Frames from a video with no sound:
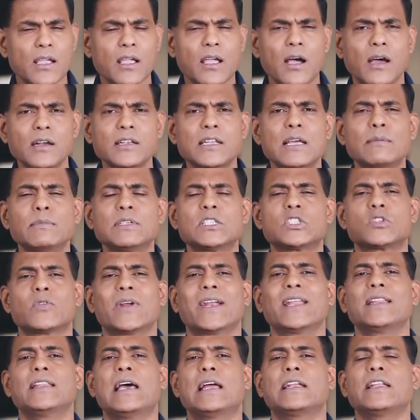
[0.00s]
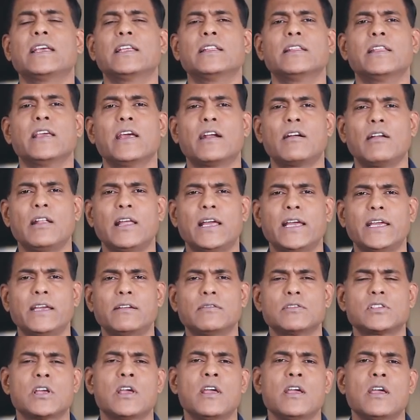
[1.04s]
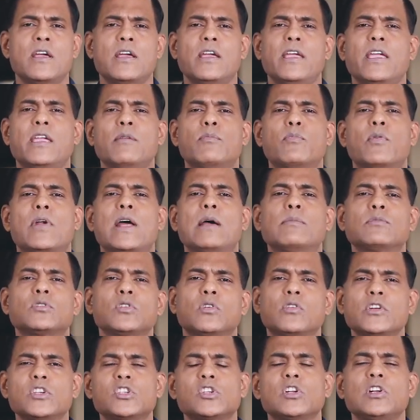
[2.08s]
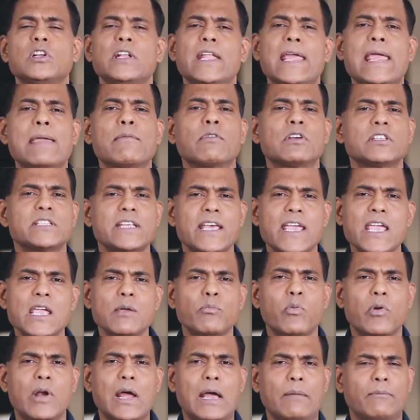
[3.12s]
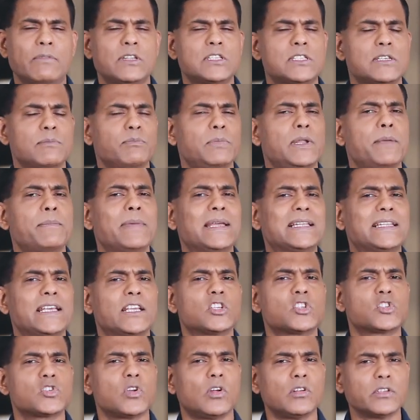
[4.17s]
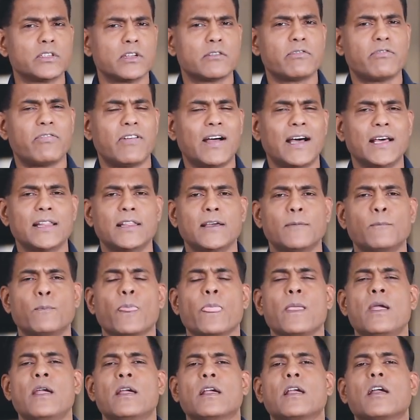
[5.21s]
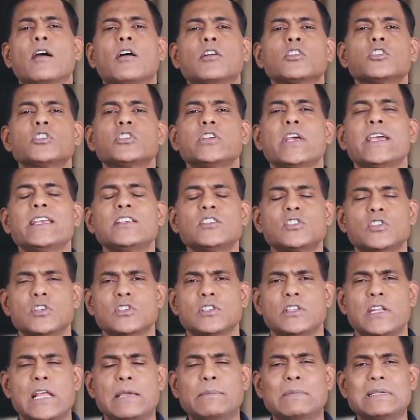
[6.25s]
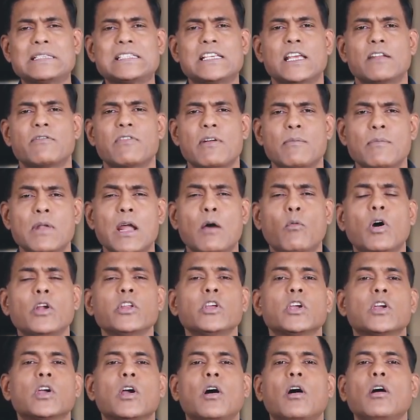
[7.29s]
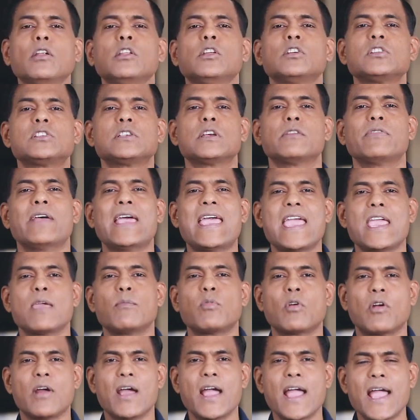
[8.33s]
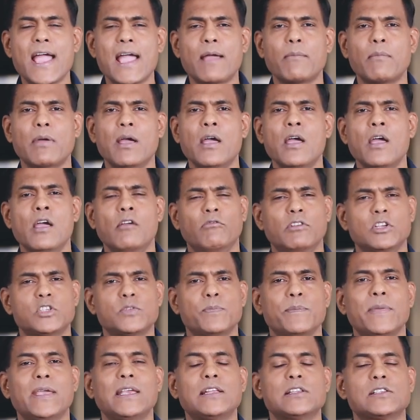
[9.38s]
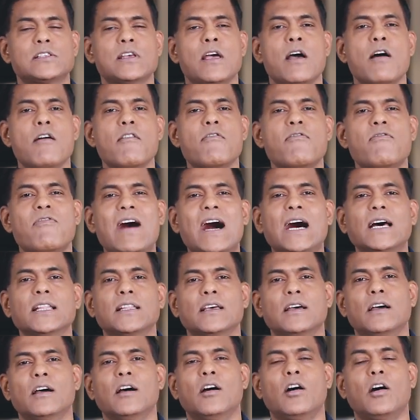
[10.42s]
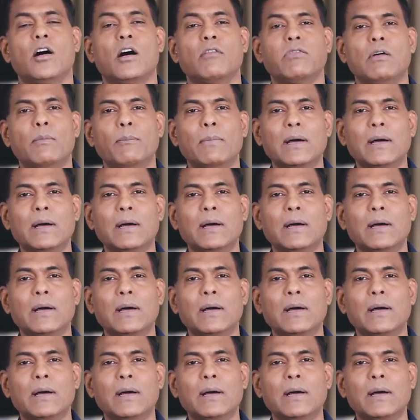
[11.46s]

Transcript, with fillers: God demonstrated that in their lives. Abraham's original name was Abraham. It simply meant exalted father. God changed his name and said, "From now on you call yourself Abraham," which means father of a